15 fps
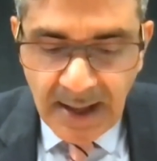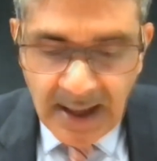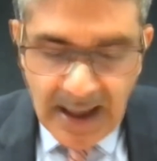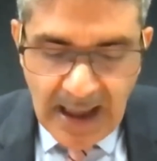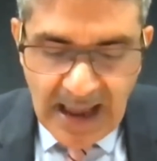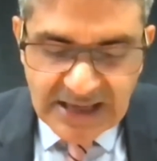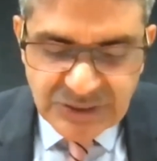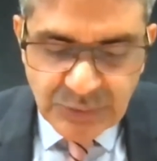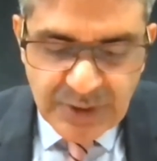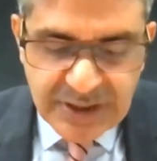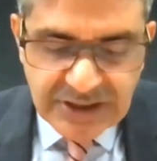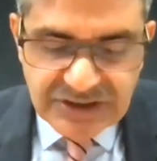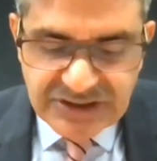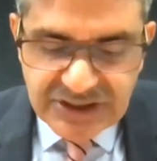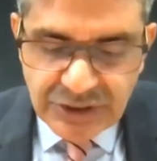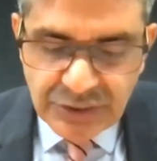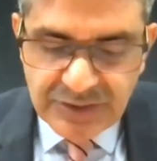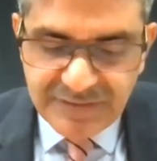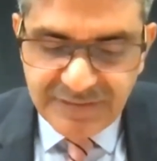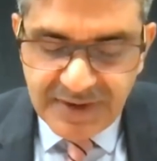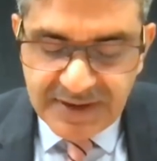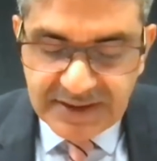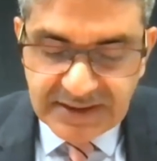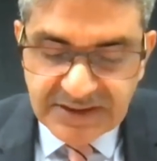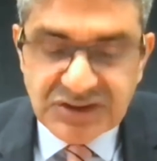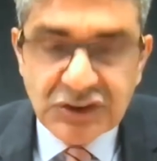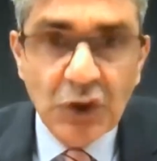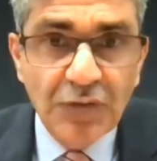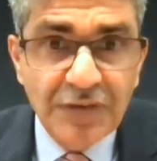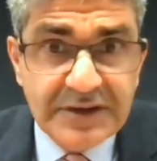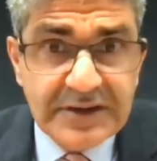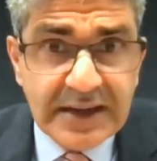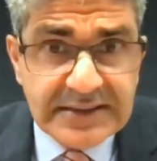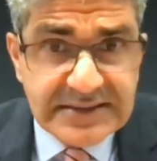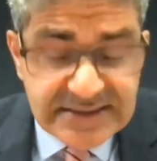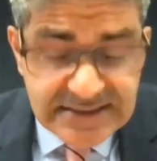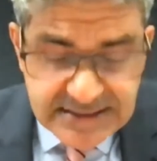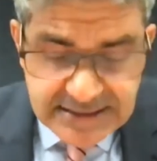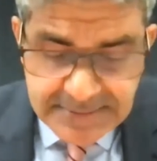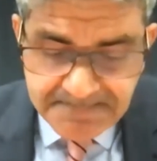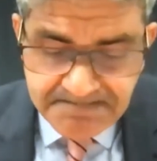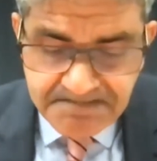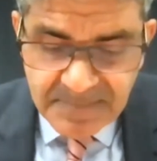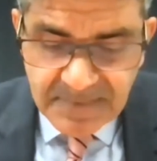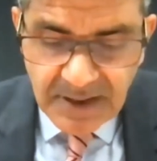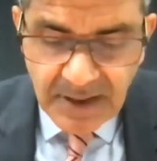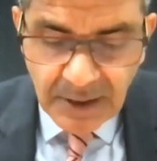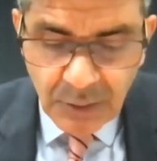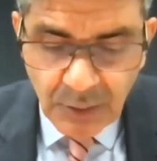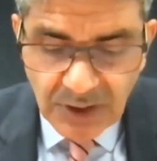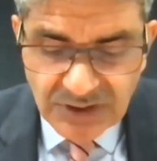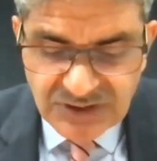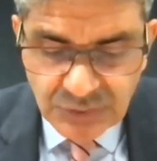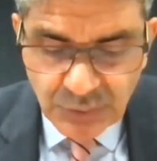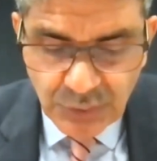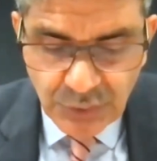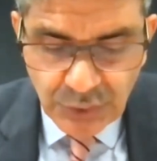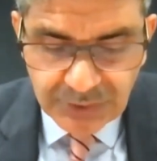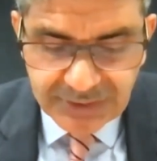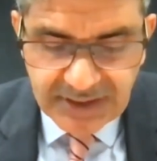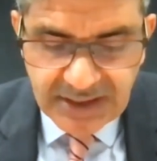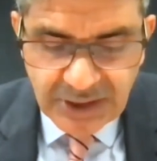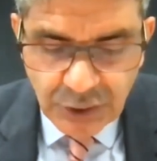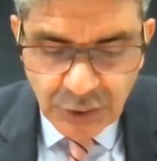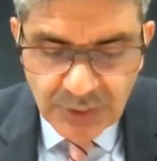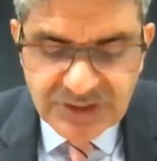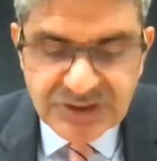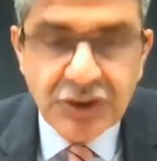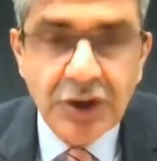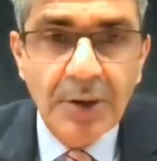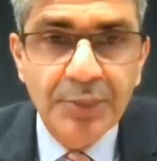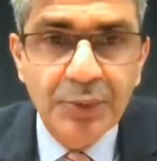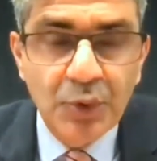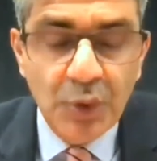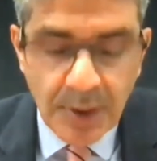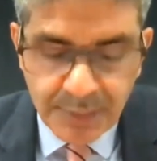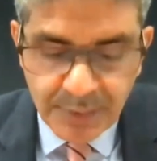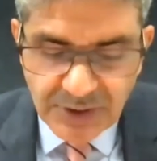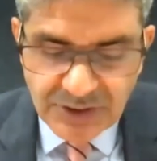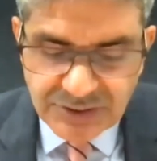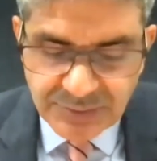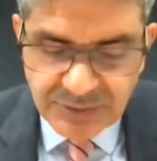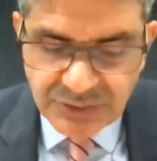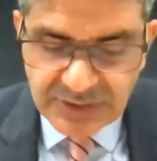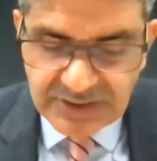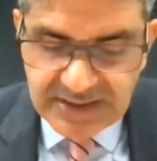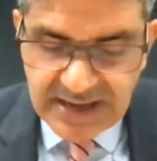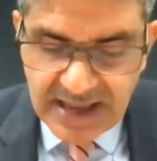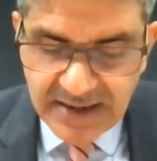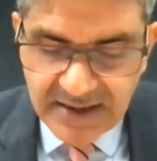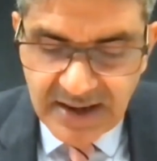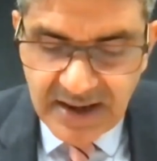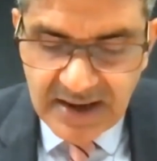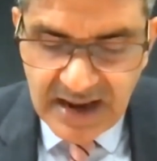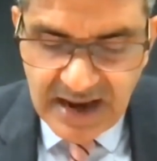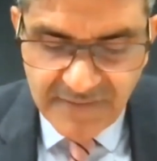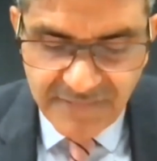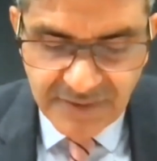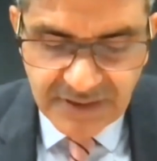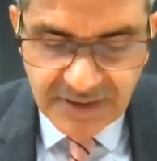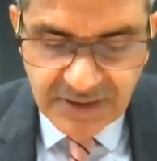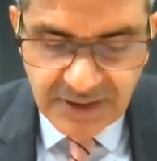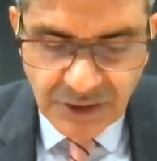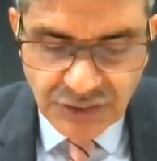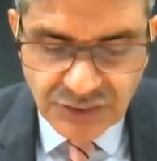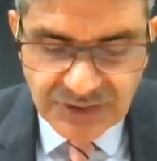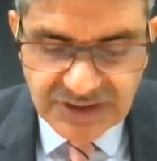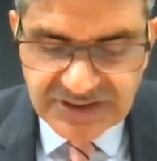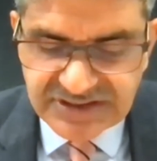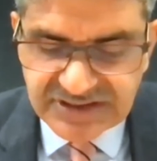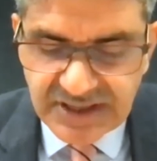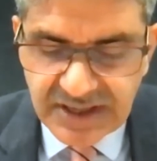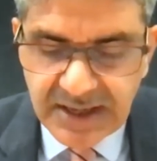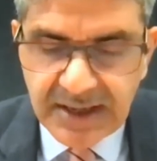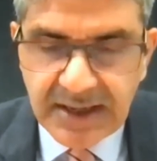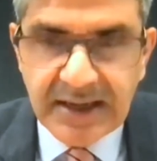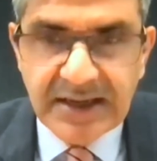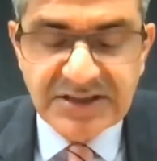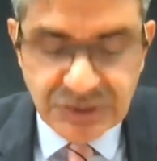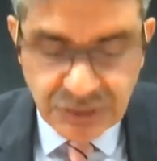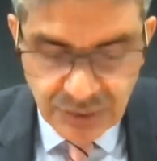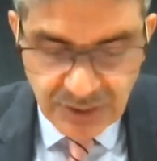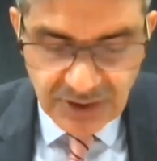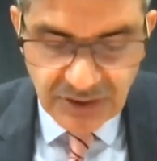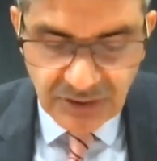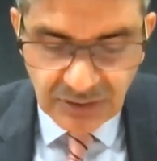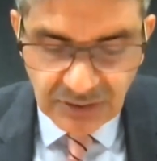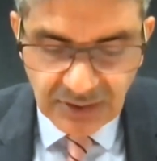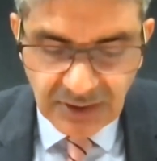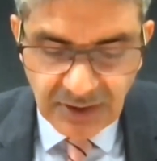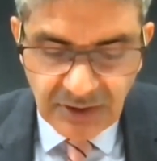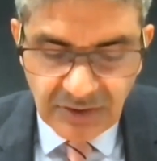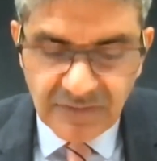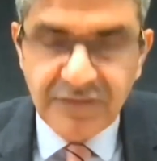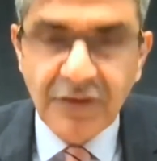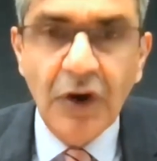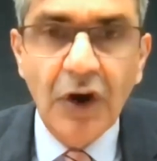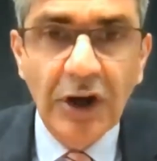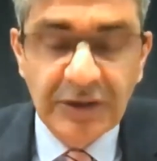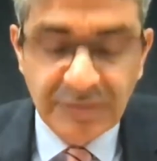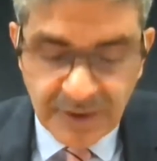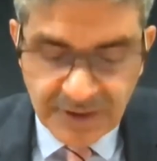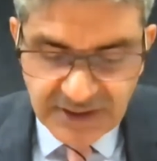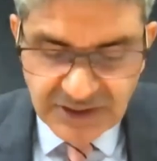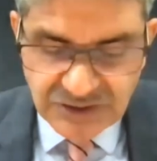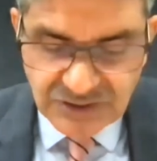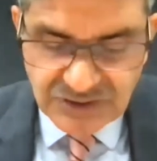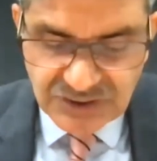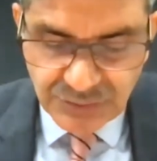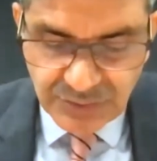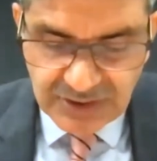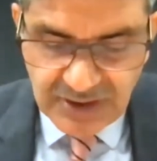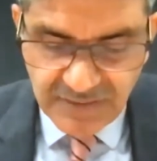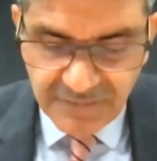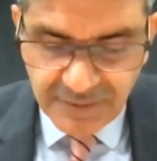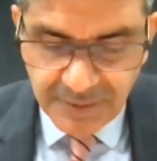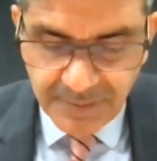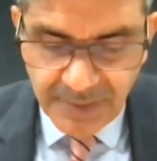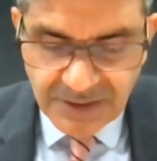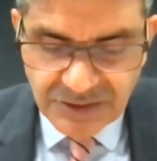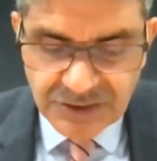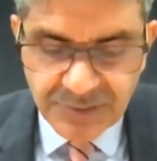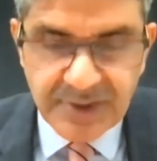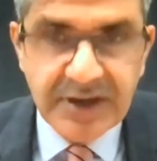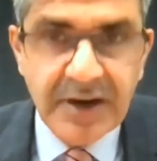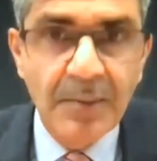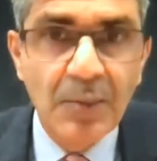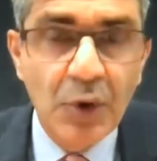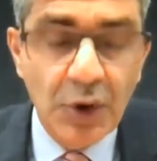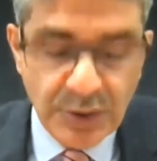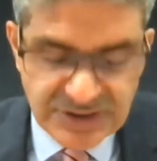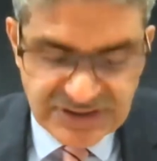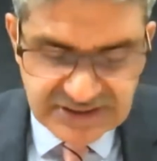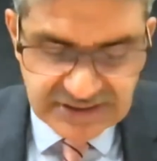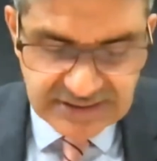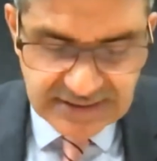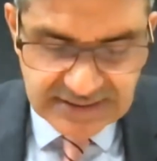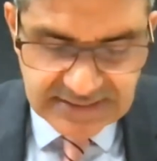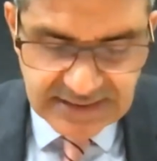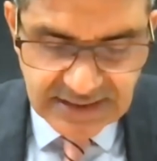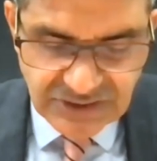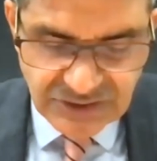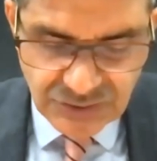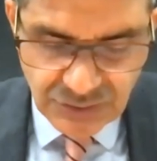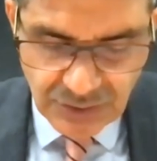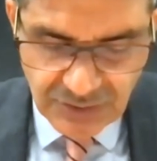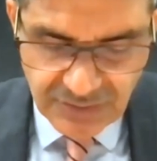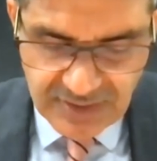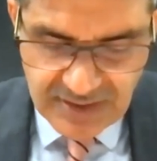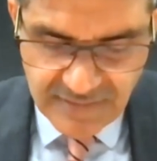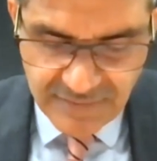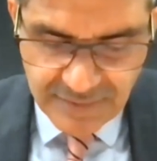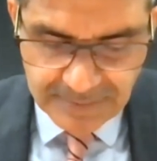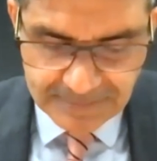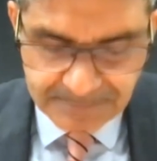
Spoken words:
As we continue the fight against COVID-19 across the world, increased cooperation between Canada and African countries is critical for all of our nations to recover, to become more resilient and stronger than ever.